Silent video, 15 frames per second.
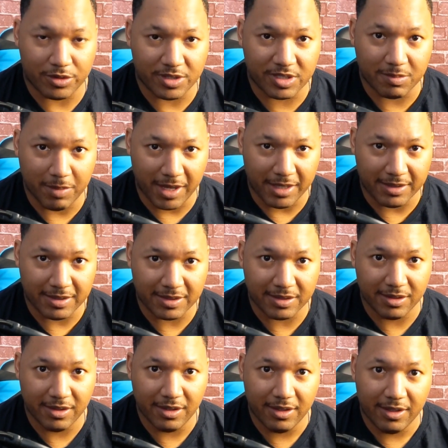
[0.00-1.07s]
space
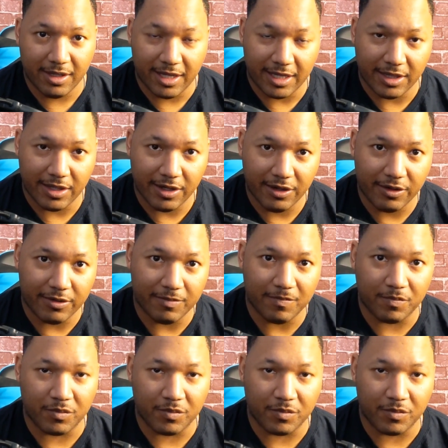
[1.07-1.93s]
in there,